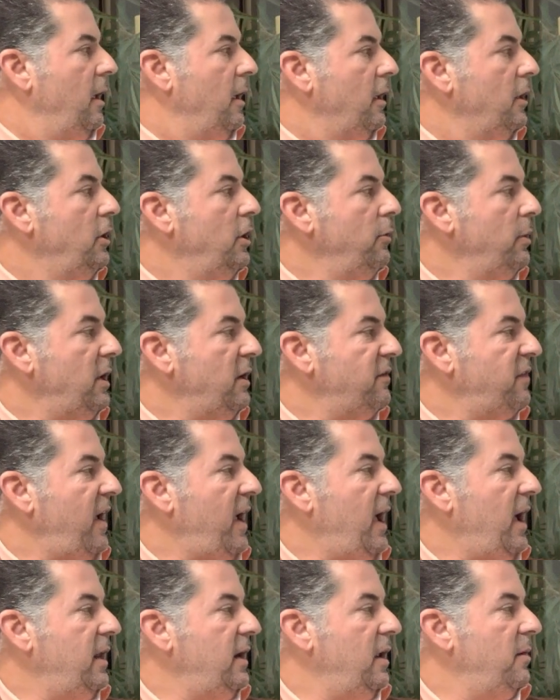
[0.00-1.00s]
you would have
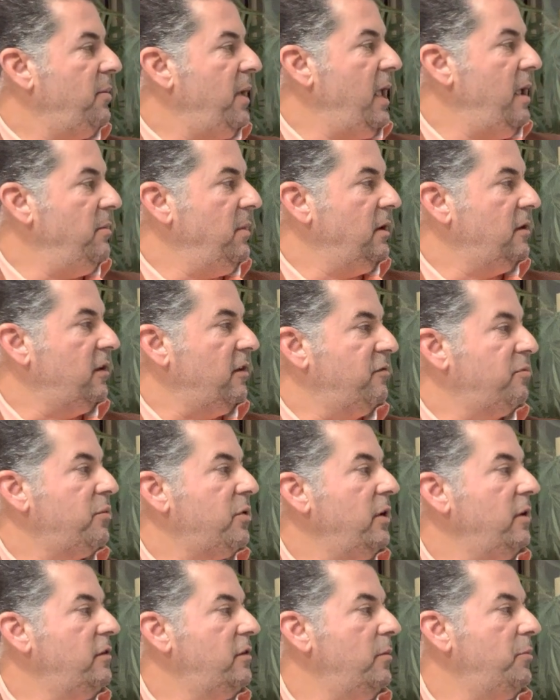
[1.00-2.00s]
had a payment of
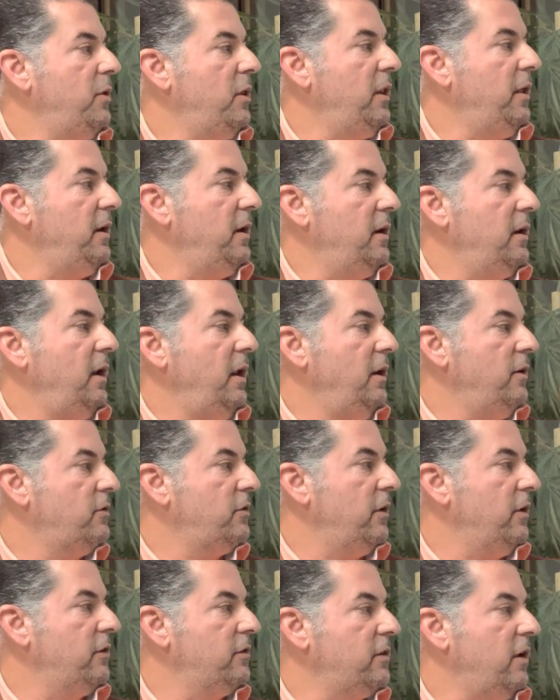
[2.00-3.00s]
principal and
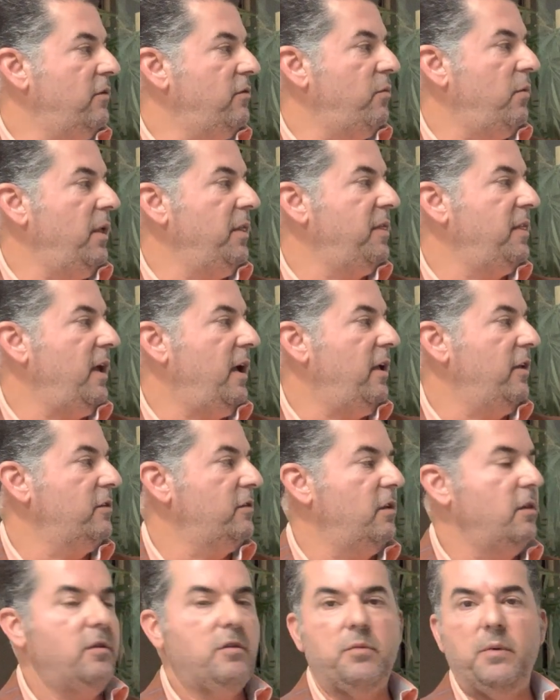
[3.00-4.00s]
interest of
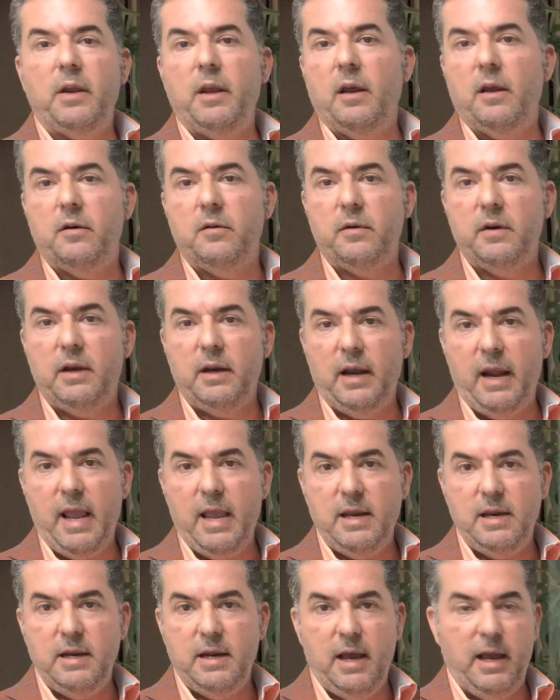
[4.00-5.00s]

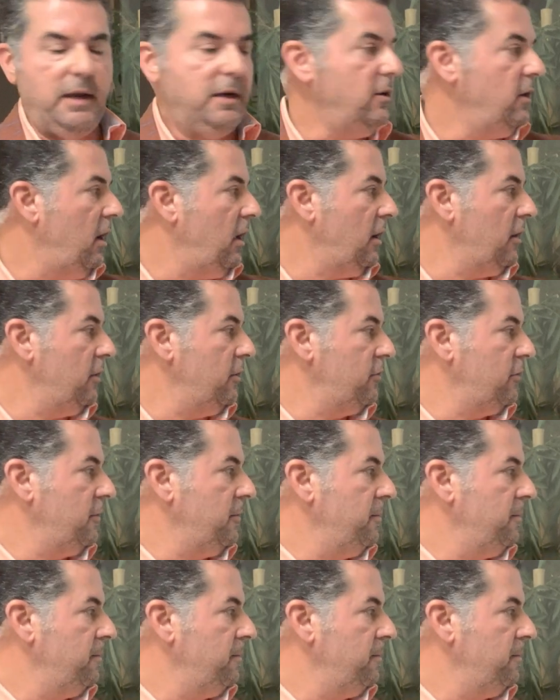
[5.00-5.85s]
$1,389.